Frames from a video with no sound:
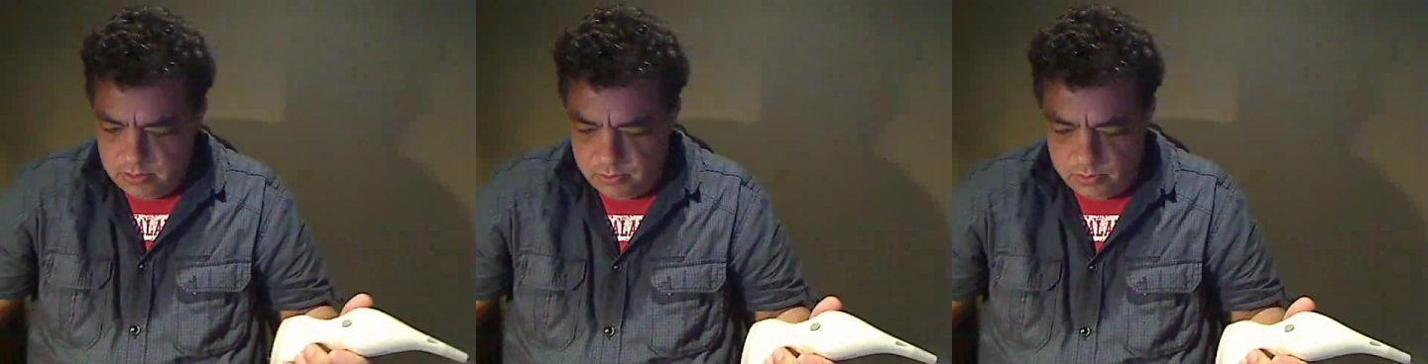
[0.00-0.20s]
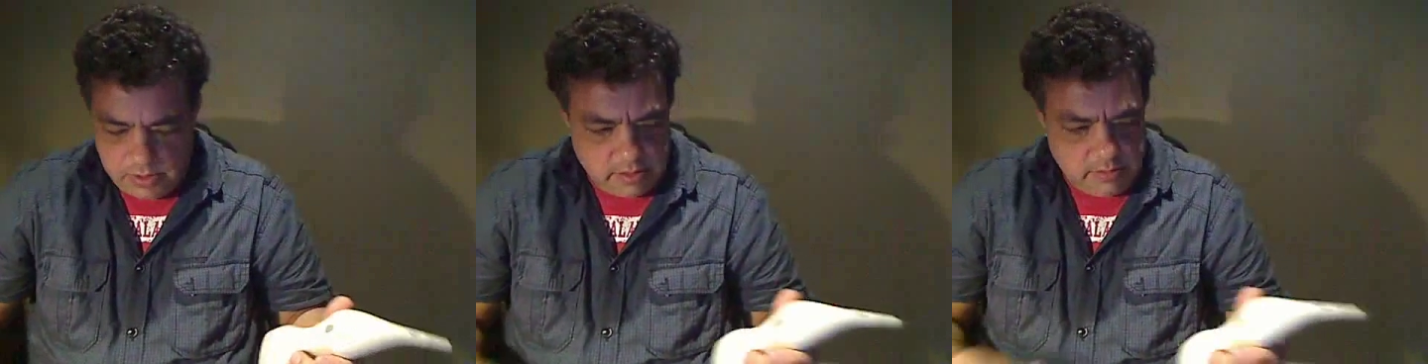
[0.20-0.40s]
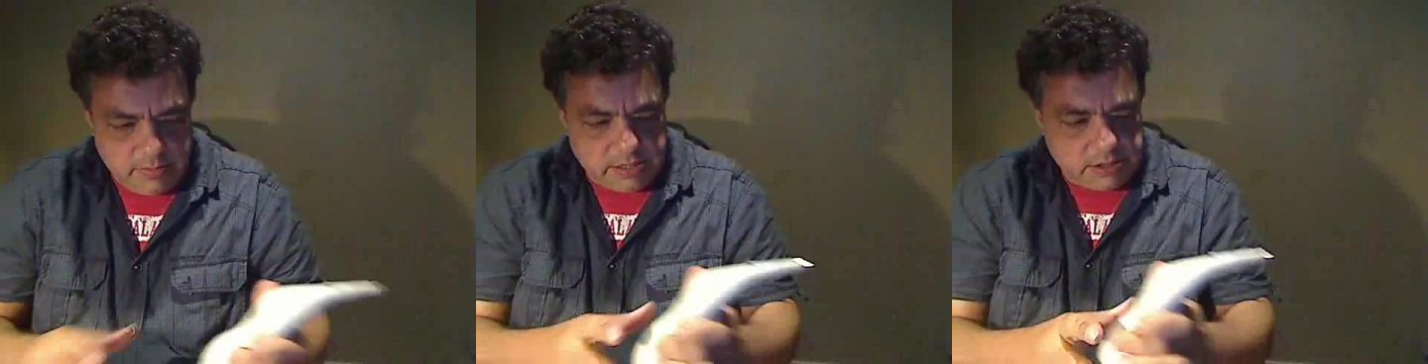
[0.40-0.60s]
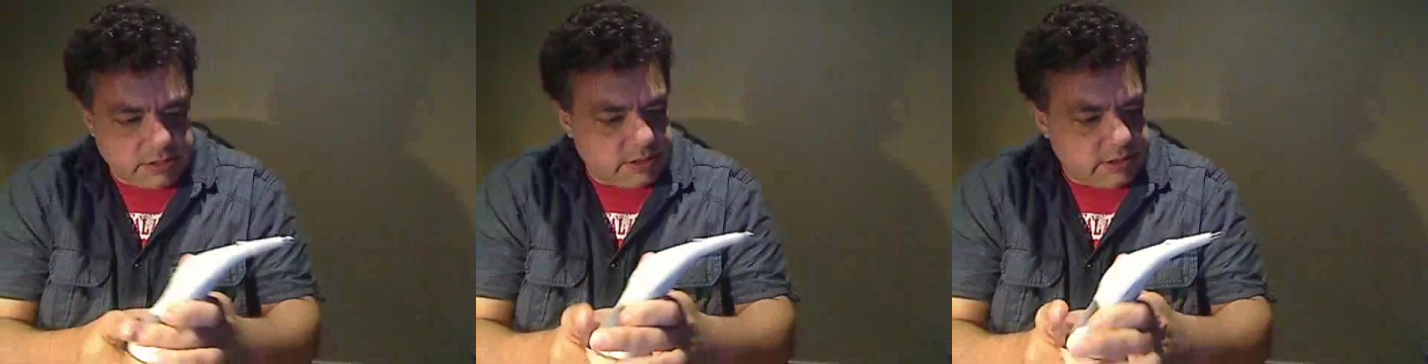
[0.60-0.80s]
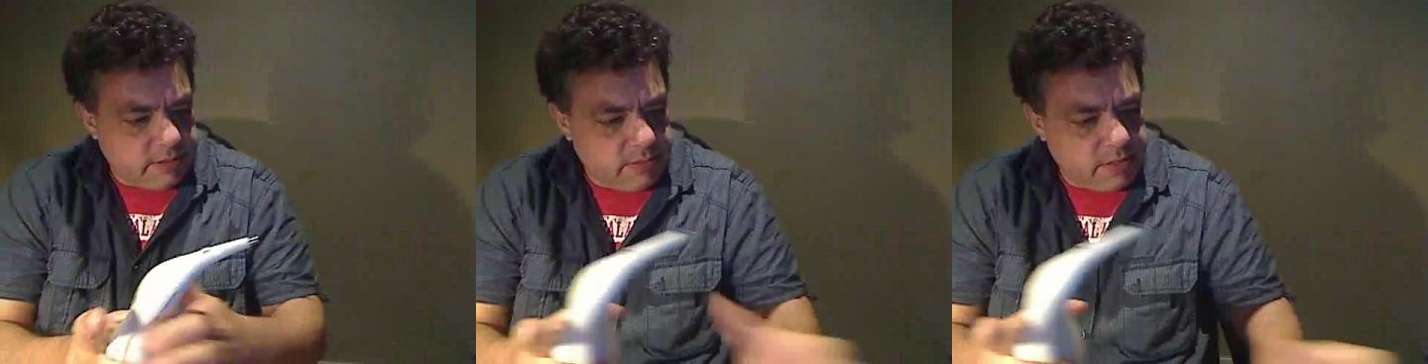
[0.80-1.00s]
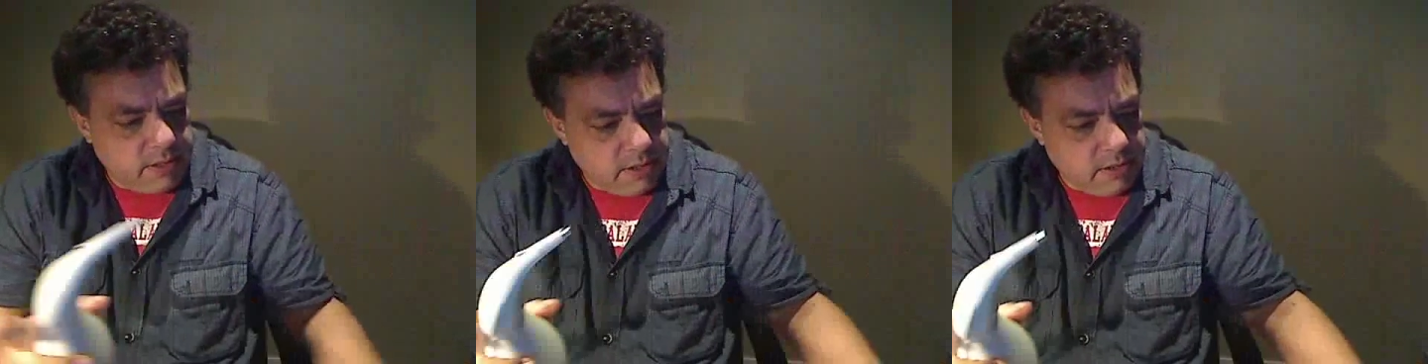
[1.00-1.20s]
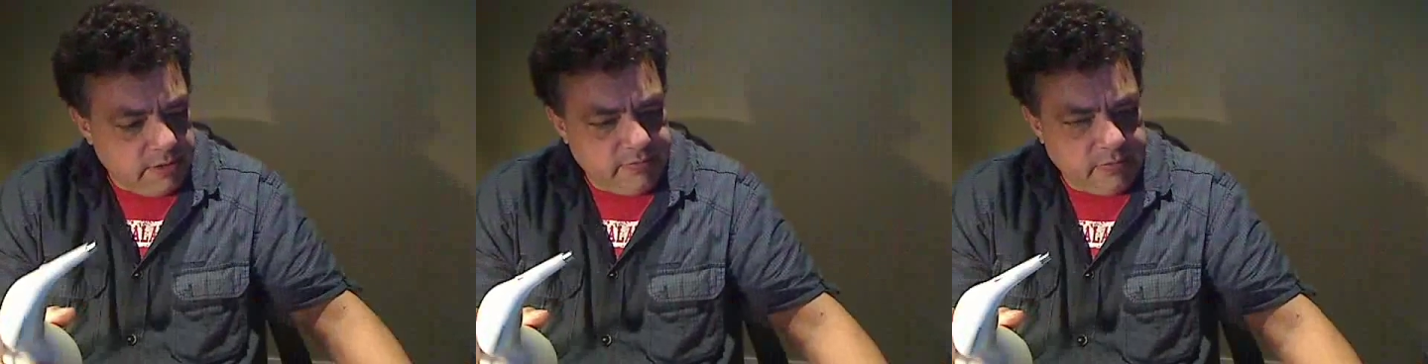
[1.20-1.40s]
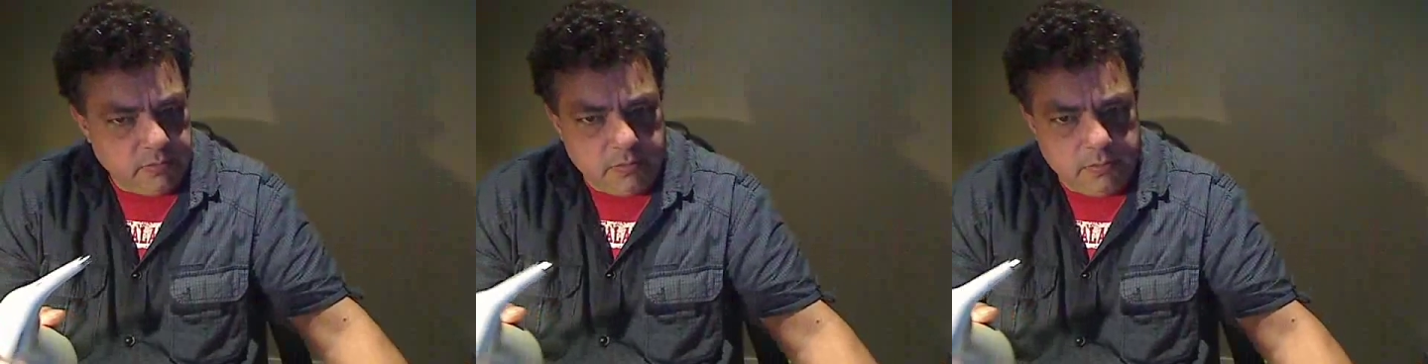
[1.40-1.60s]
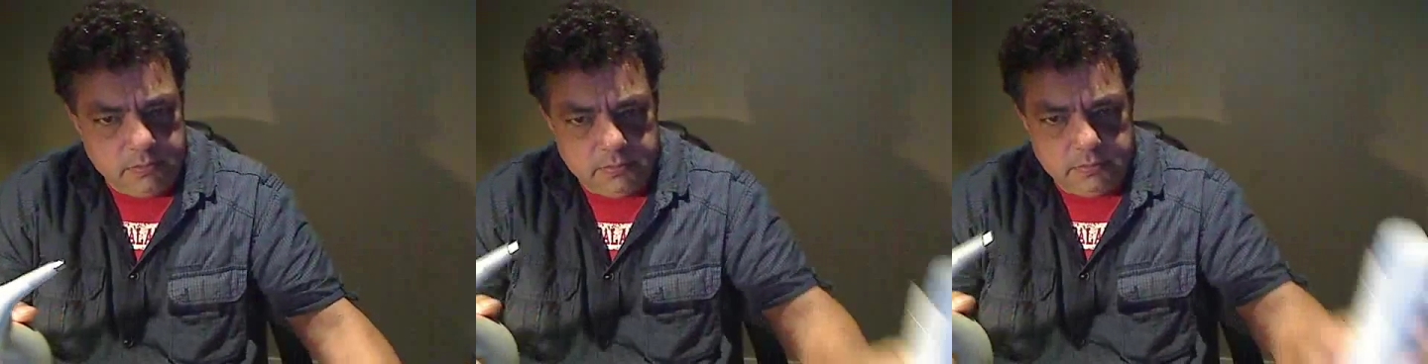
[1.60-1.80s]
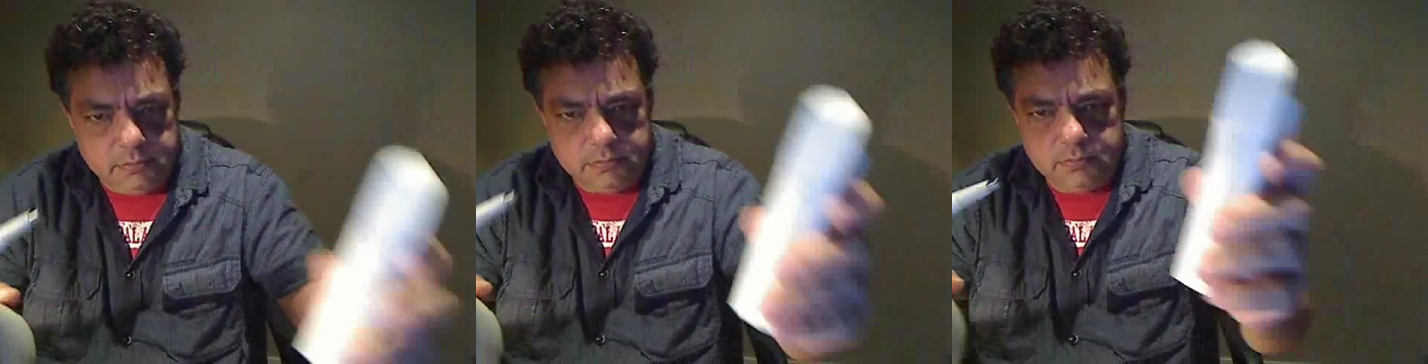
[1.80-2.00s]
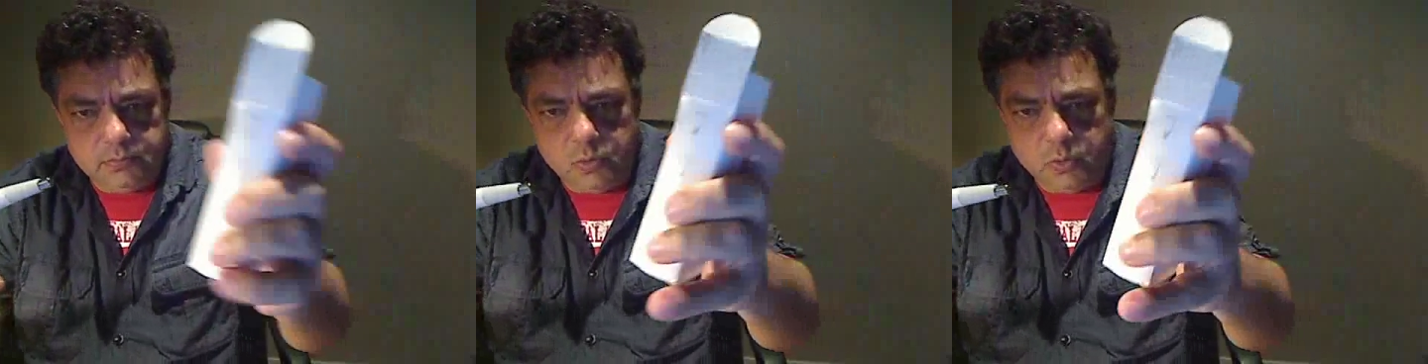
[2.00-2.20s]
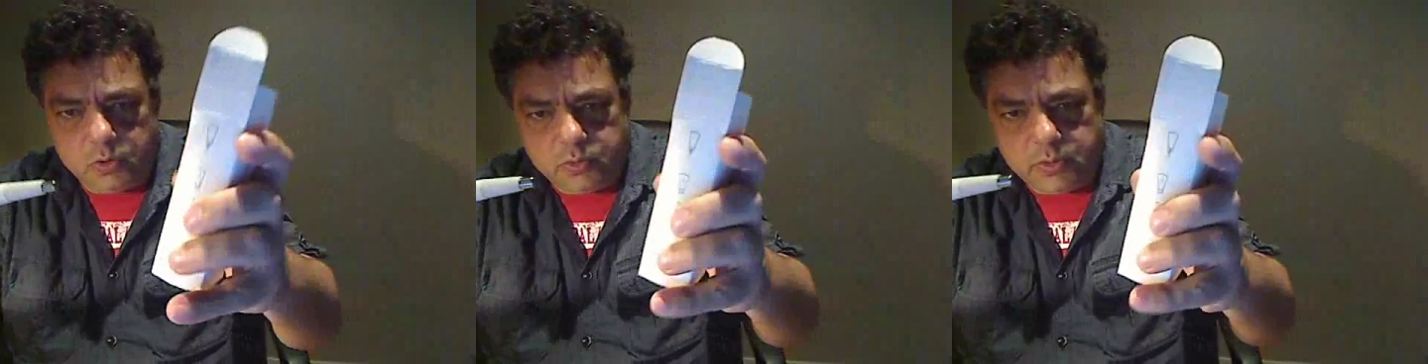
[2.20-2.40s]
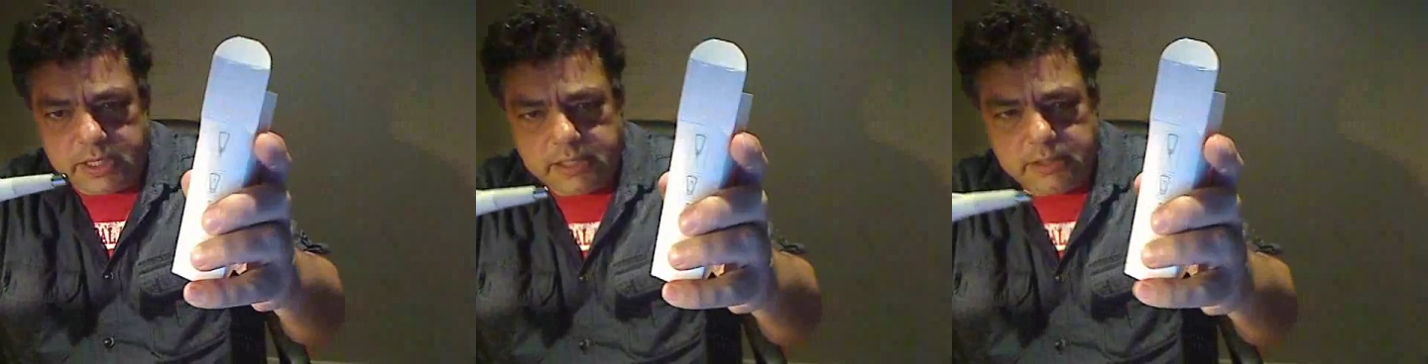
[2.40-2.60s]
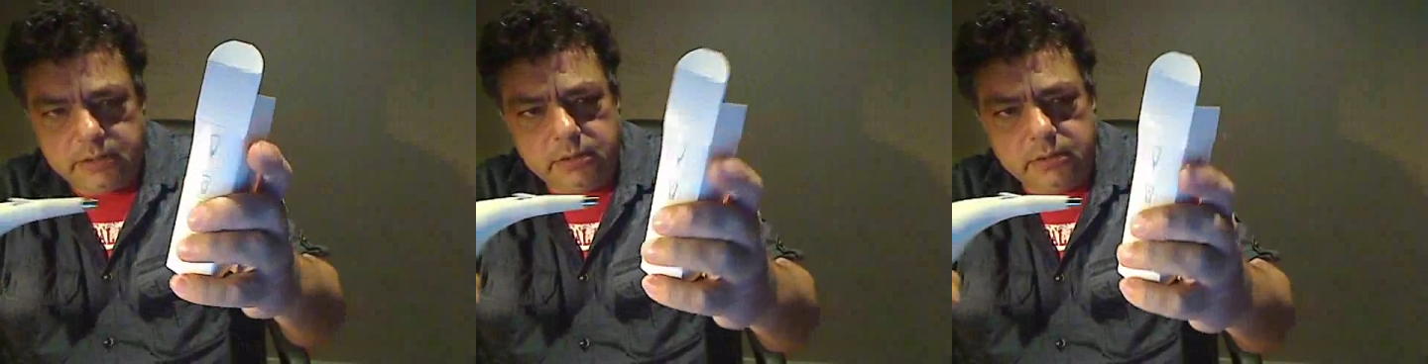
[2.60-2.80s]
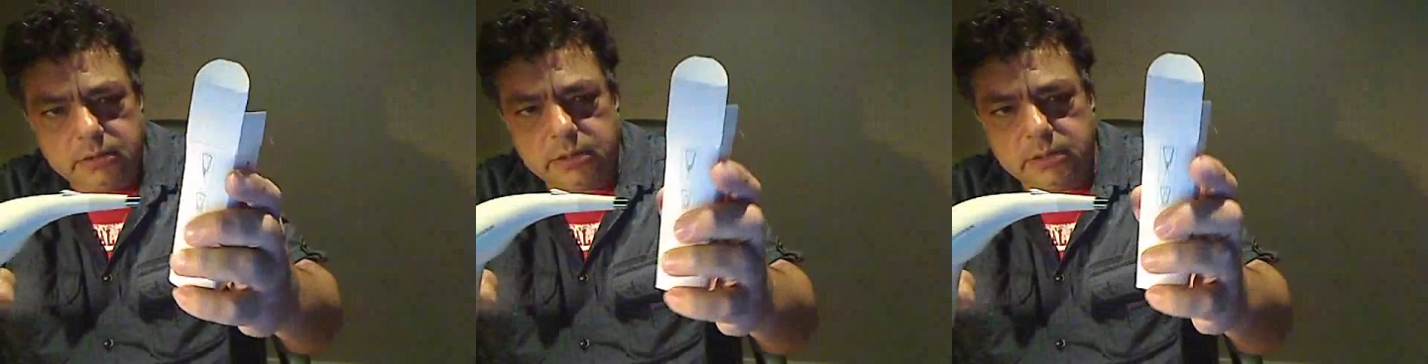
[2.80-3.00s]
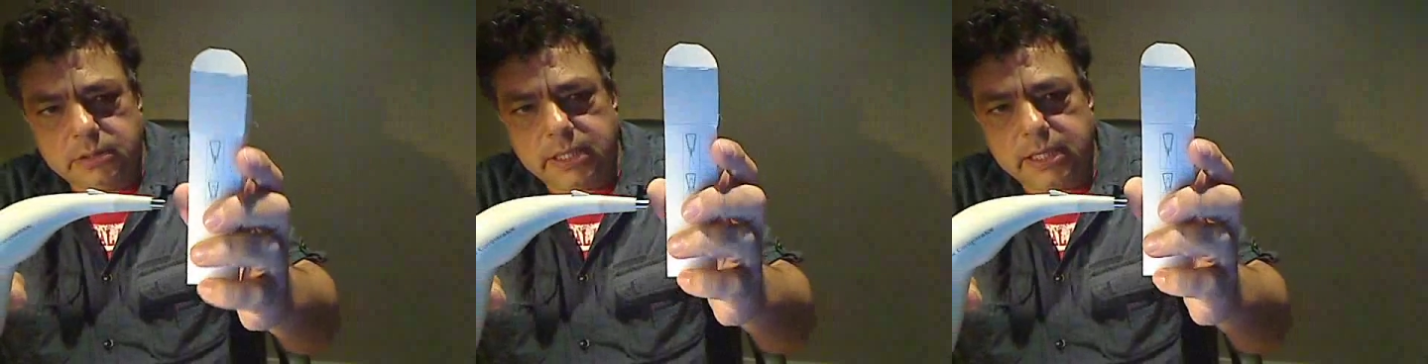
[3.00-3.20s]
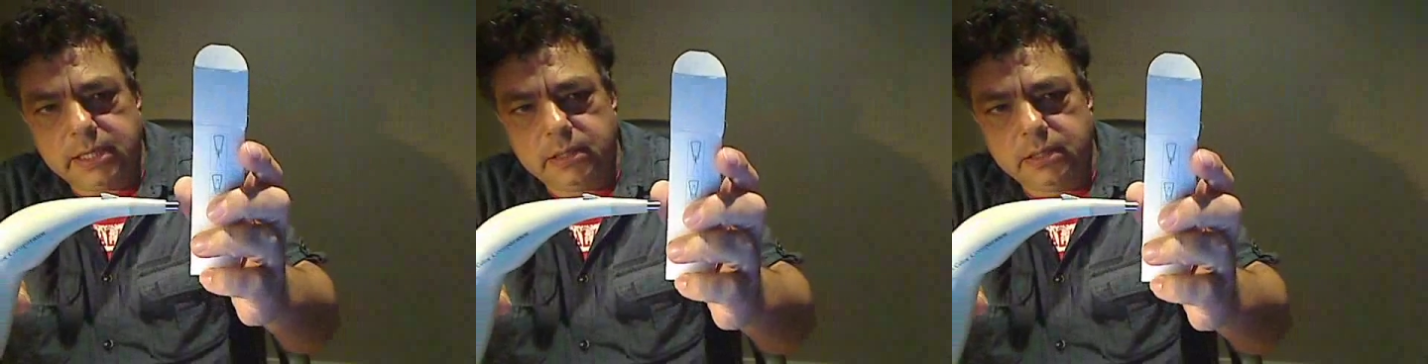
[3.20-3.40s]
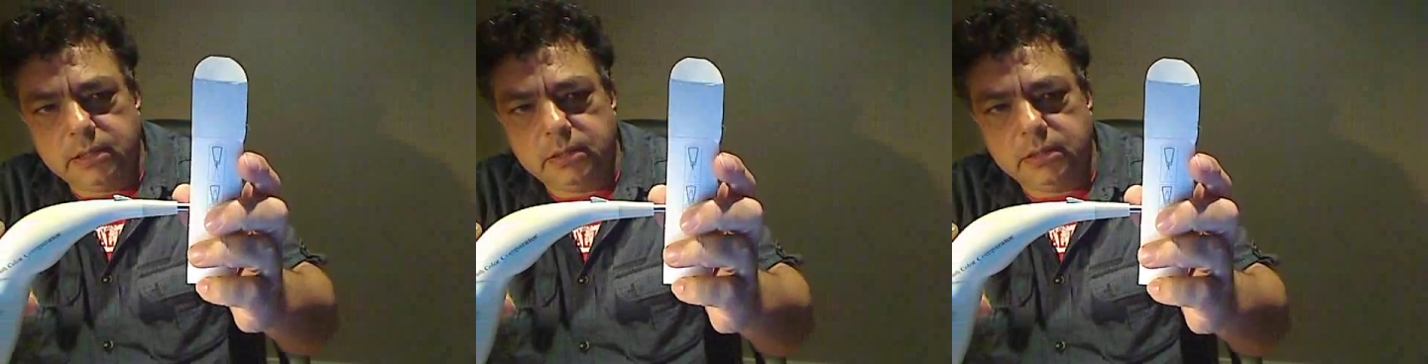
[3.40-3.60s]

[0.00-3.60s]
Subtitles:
We can measure something even more white than that.